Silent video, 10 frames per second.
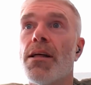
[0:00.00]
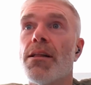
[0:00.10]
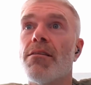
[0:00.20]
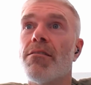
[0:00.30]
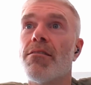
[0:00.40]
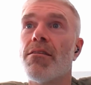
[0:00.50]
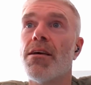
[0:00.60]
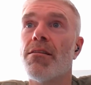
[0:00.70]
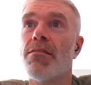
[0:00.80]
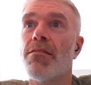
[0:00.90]

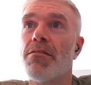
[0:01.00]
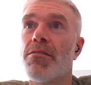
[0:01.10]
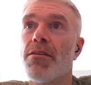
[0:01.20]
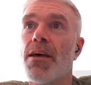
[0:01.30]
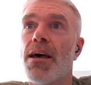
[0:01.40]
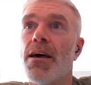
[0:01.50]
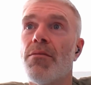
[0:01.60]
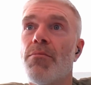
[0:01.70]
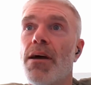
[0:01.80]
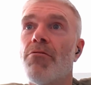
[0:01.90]
It's
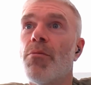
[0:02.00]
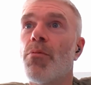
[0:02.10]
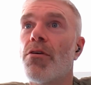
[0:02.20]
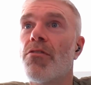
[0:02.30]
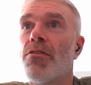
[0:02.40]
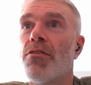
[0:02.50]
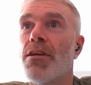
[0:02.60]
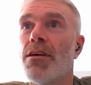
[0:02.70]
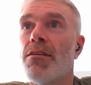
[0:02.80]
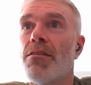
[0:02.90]
every person
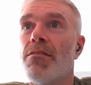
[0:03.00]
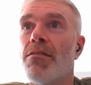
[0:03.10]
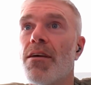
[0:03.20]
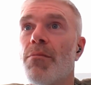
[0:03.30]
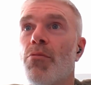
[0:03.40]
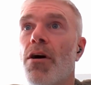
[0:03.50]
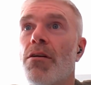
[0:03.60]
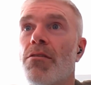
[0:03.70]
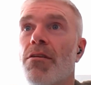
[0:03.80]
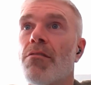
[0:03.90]
is a
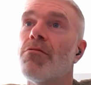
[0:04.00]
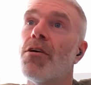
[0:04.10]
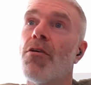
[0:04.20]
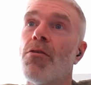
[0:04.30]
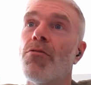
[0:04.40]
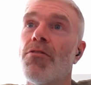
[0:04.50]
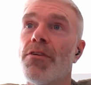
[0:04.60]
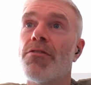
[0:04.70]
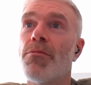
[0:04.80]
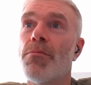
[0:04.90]
product of their own
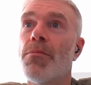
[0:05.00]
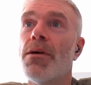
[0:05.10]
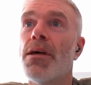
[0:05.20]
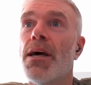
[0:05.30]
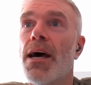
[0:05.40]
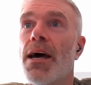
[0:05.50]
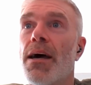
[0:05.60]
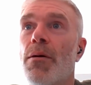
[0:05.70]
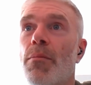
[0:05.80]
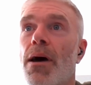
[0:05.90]
system.
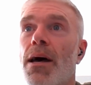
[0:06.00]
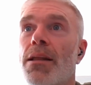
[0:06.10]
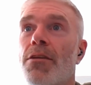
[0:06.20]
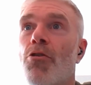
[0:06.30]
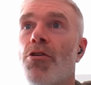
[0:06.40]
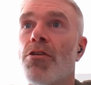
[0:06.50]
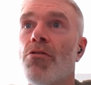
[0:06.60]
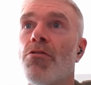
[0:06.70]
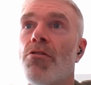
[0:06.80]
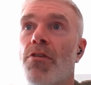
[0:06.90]
And in order to
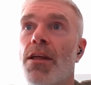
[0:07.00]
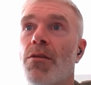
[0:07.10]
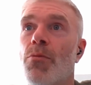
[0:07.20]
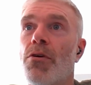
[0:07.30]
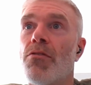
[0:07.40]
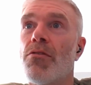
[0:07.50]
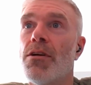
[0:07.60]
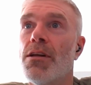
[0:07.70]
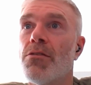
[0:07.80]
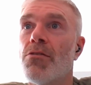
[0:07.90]
understand the person,
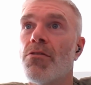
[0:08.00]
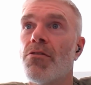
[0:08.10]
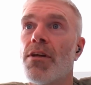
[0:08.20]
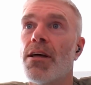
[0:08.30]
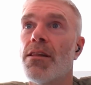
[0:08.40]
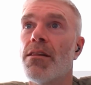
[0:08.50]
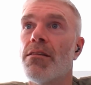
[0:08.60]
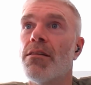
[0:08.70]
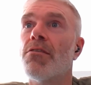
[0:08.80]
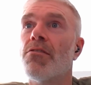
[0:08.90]
you need to understand
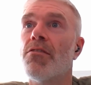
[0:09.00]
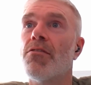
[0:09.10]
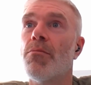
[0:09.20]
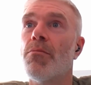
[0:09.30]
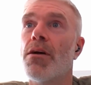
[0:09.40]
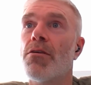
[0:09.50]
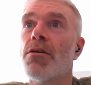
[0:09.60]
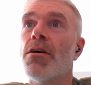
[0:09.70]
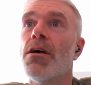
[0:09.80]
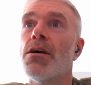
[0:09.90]
their system
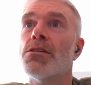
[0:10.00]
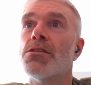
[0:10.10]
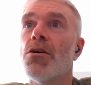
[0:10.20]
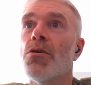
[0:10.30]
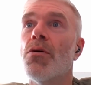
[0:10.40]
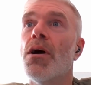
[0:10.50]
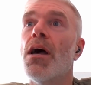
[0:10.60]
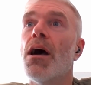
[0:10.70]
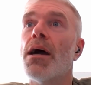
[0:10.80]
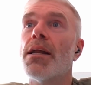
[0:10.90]
better. So
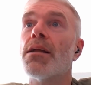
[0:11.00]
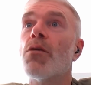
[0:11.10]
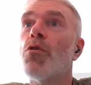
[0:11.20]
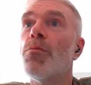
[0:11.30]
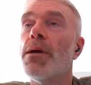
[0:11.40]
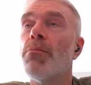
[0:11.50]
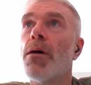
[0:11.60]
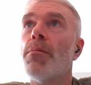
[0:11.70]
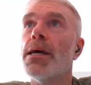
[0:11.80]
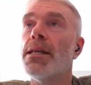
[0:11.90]
I think there would be
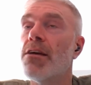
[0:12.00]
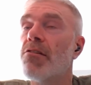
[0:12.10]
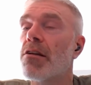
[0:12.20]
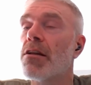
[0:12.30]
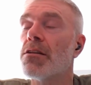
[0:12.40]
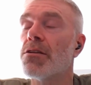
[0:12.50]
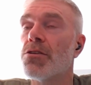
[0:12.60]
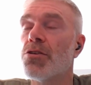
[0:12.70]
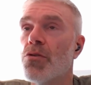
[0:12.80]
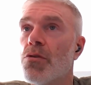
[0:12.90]
probably additional
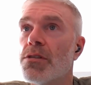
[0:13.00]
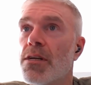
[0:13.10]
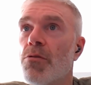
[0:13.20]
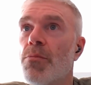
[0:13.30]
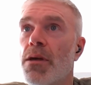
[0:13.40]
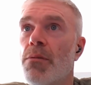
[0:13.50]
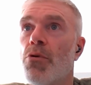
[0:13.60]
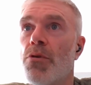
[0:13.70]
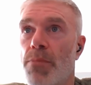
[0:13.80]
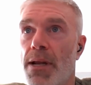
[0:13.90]
tools that would be
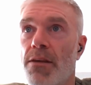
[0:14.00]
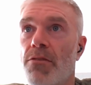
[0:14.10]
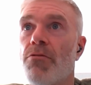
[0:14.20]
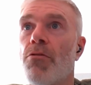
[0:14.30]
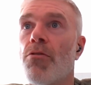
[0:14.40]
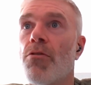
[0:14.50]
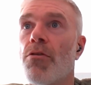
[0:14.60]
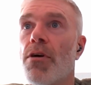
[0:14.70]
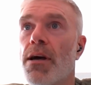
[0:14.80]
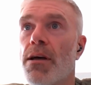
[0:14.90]
put in place
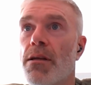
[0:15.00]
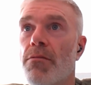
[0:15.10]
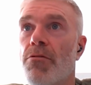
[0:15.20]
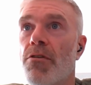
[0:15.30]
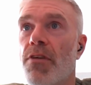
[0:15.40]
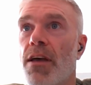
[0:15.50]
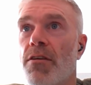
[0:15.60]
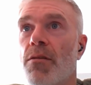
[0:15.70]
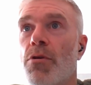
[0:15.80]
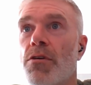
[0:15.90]
for
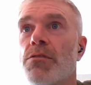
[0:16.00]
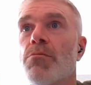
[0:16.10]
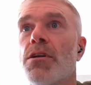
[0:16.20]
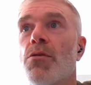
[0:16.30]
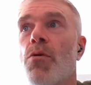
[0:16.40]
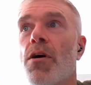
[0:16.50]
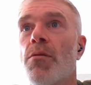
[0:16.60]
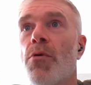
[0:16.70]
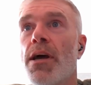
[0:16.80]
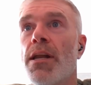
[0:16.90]
assessing a person with an
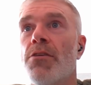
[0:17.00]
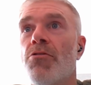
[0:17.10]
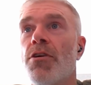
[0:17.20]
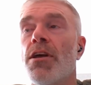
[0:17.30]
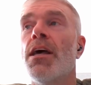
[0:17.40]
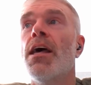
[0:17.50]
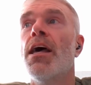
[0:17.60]
acquired brain injury.